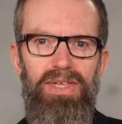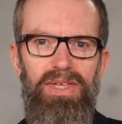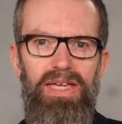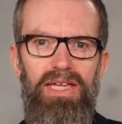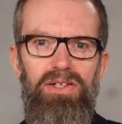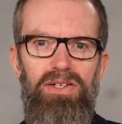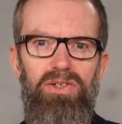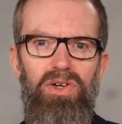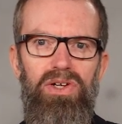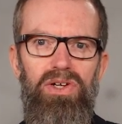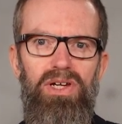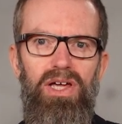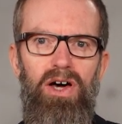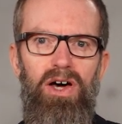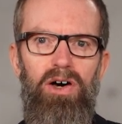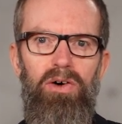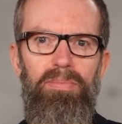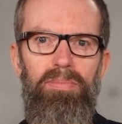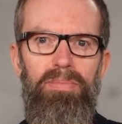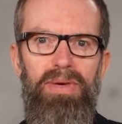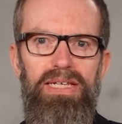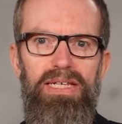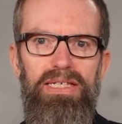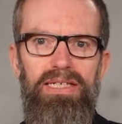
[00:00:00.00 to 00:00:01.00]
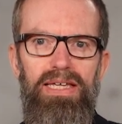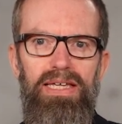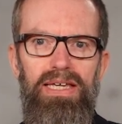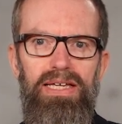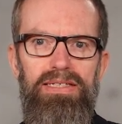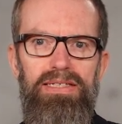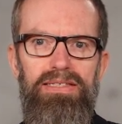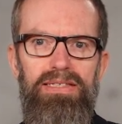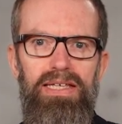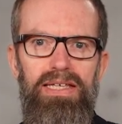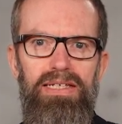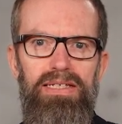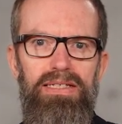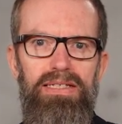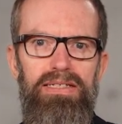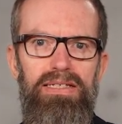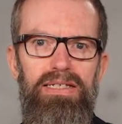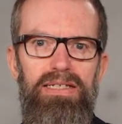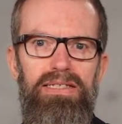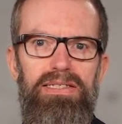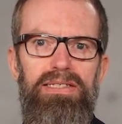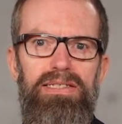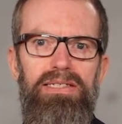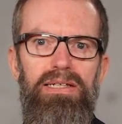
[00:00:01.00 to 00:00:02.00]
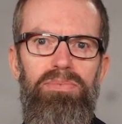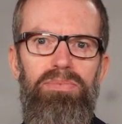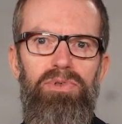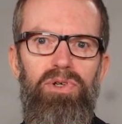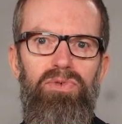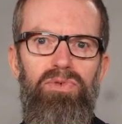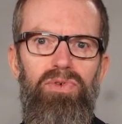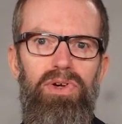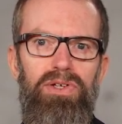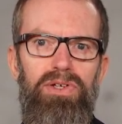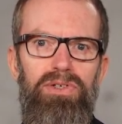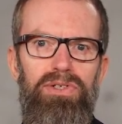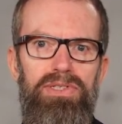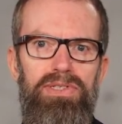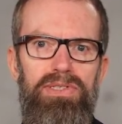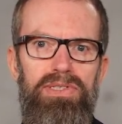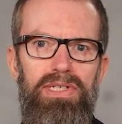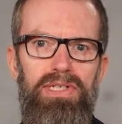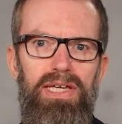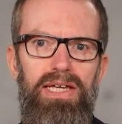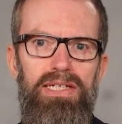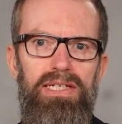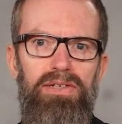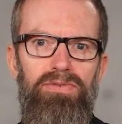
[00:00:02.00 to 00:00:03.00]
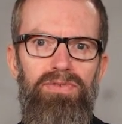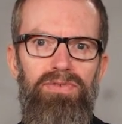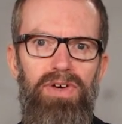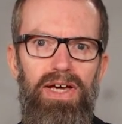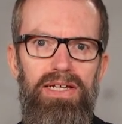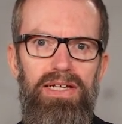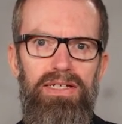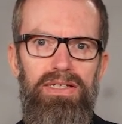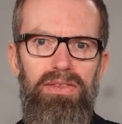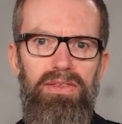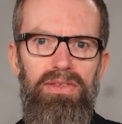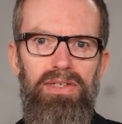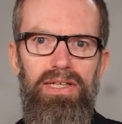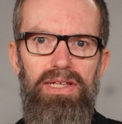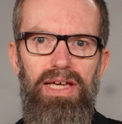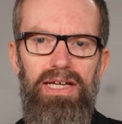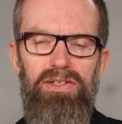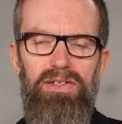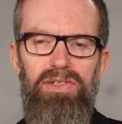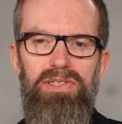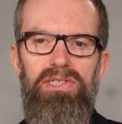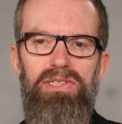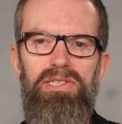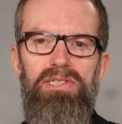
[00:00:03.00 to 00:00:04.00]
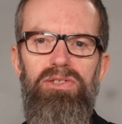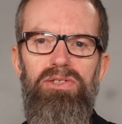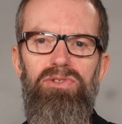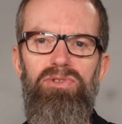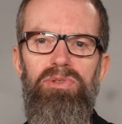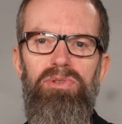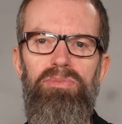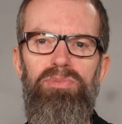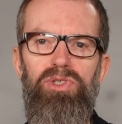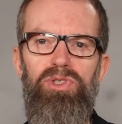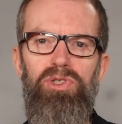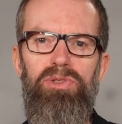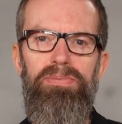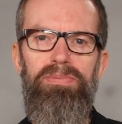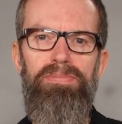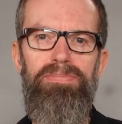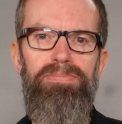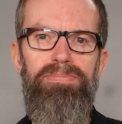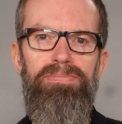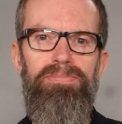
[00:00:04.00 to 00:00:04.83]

and on how many extended and snapshot records are defined in the diagnostic description.